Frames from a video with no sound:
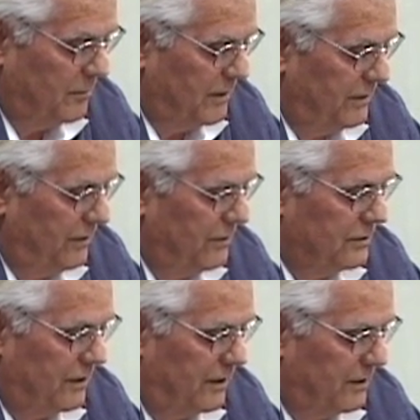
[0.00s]
But
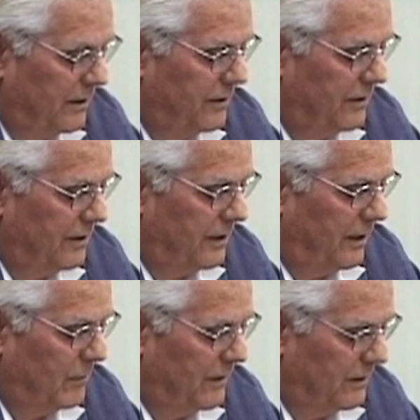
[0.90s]
usually nothing
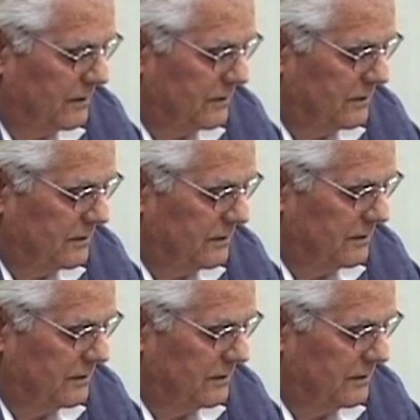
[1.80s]
came of this.